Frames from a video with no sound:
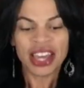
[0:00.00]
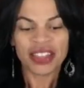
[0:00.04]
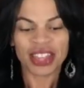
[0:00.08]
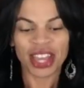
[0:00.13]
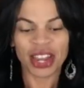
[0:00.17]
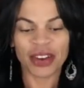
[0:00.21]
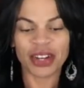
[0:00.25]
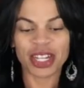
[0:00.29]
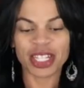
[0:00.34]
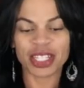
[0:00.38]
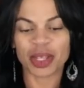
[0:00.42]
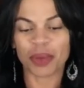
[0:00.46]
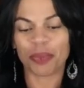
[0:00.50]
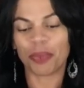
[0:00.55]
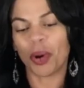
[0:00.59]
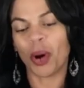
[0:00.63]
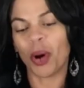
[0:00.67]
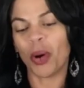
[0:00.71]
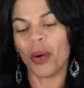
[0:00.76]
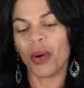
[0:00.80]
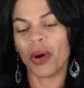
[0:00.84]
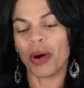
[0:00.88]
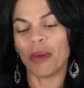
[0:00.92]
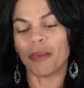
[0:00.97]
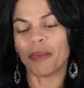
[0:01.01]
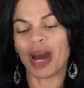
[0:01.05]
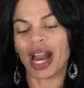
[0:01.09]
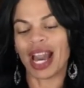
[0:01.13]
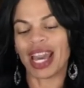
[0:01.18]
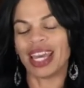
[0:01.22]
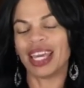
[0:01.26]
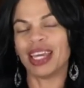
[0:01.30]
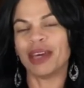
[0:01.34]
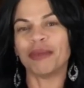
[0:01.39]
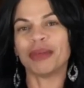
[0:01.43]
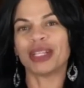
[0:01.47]
There is a poem
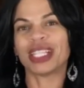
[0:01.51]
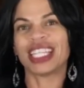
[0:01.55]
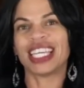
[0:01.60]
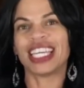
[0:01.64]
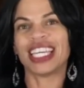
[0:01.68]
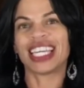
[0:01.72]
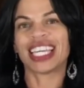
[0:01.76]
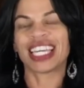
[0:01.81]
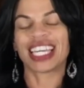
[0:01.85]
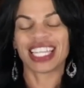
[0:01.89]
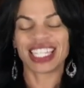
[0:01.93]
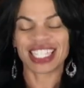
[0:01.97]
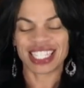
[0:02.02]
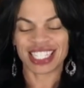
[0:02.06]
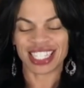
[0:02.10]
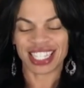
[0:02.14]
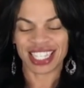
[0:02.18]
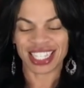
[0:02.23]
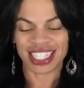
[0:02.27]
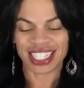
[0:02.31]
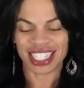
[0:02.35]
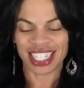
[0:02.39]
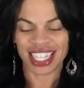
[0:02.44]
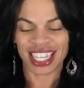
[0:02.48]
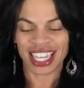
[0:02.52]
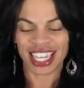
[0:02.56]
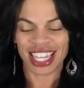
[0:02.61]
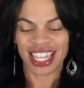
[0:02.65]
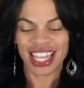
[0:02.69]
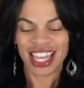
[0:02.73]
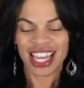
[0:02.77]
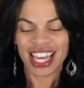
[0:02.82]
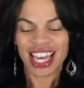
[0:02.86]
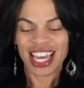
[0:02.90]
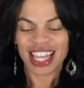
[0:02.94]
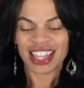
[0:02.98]
by Emily
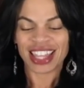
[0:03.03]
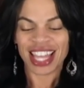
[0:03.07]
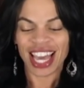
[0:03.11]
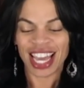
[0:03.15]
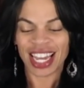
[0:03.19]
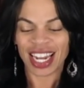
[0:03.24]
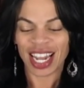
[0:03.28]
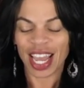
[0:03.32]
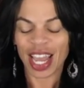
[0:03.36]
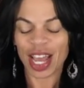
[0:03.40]
Kingsley that